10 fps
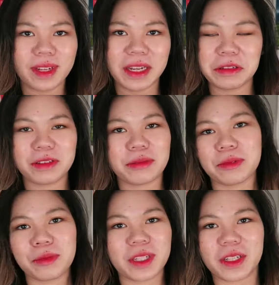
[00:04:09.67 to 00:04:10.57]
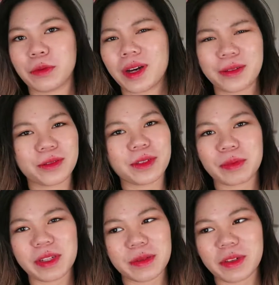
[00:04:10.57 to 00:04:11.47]
I don't really know how to
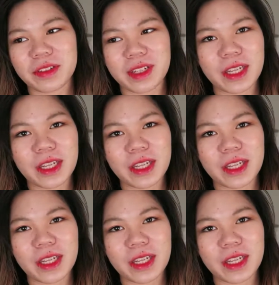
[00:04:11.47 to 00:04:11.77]
explain smells.